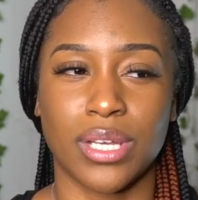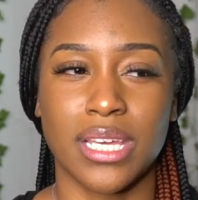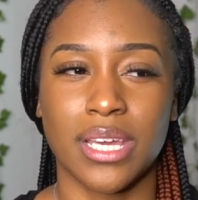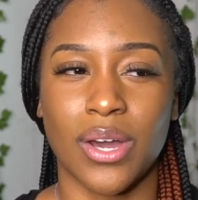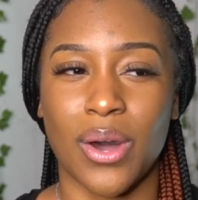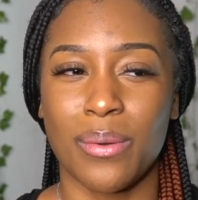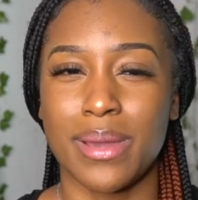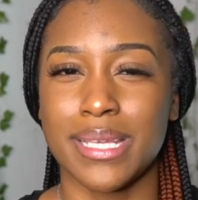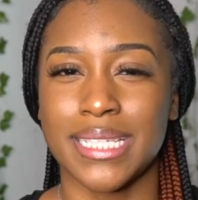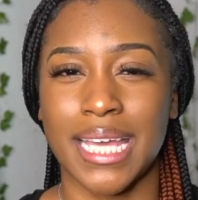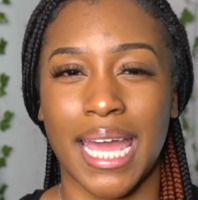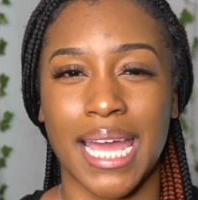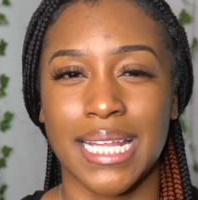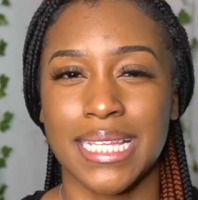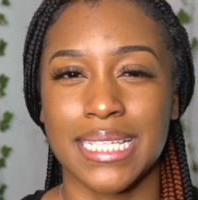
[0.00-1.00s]
He always
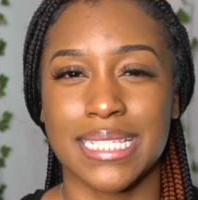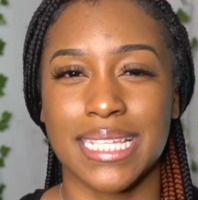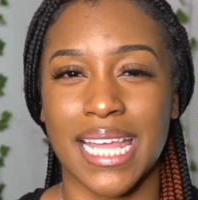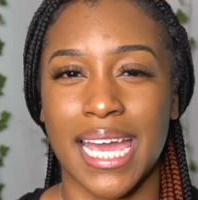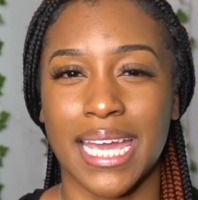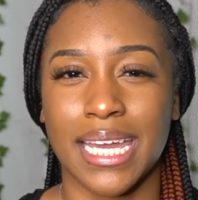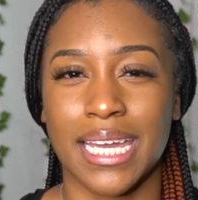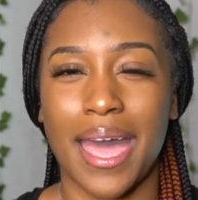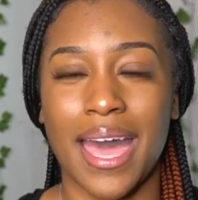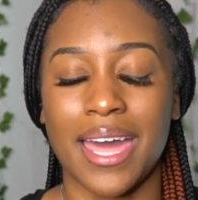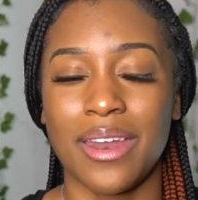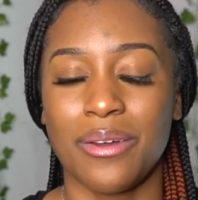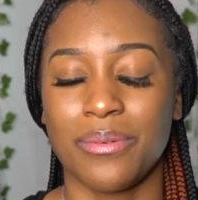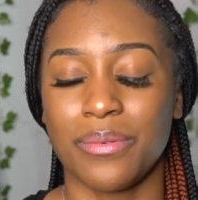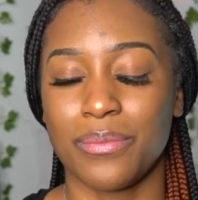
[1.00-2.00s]
had this, like,
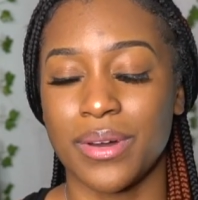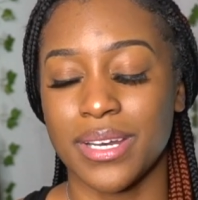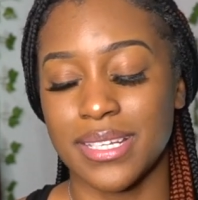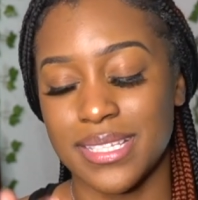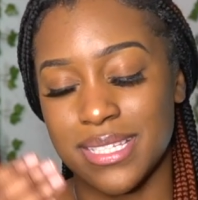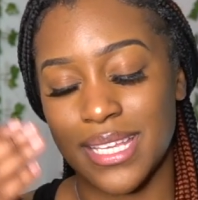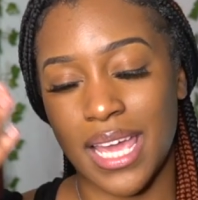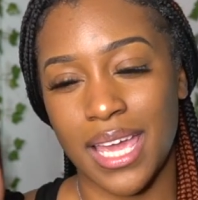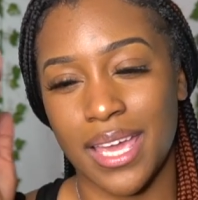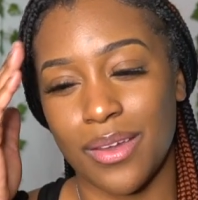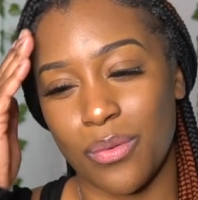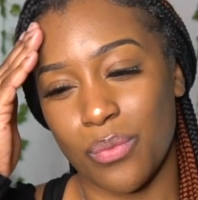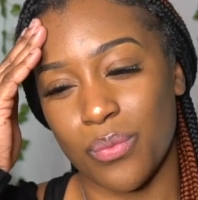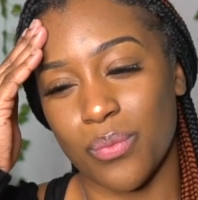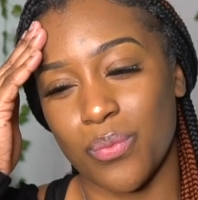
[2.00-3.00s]
I don't want to
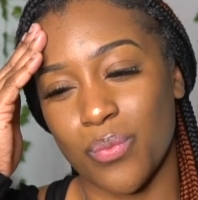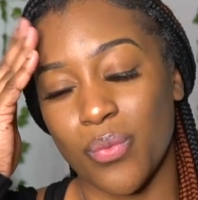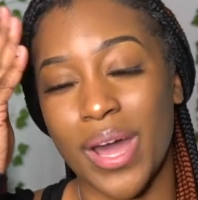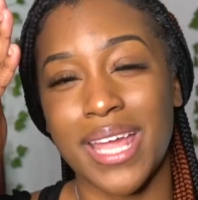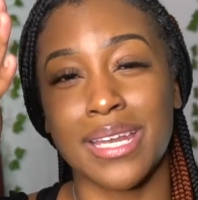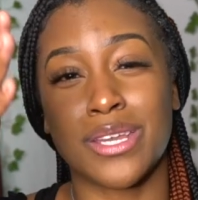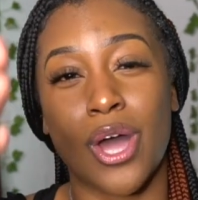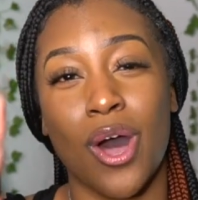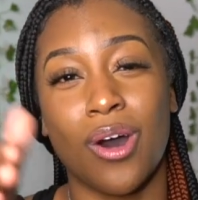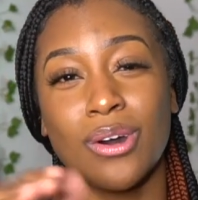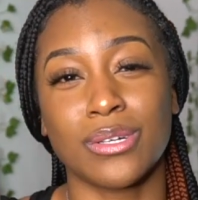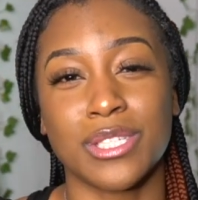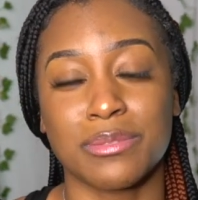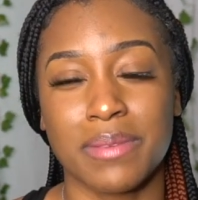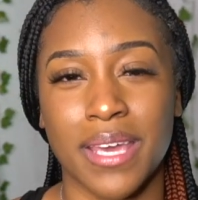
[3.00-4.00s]
say wet
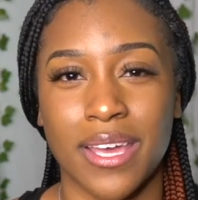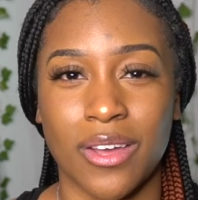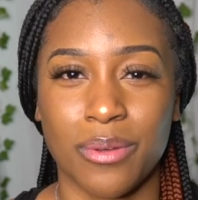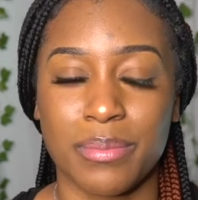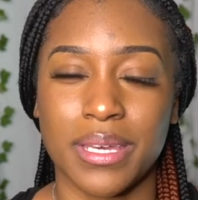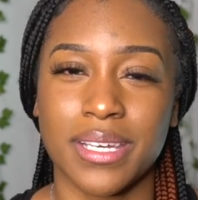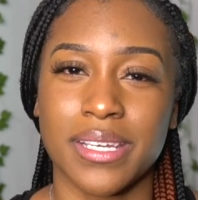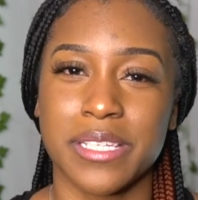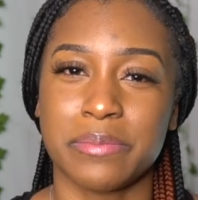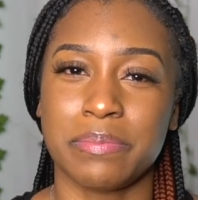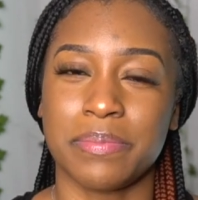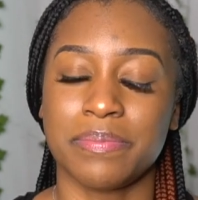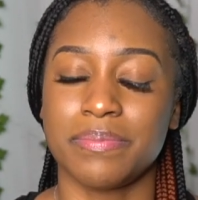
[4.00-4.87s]
dog smell because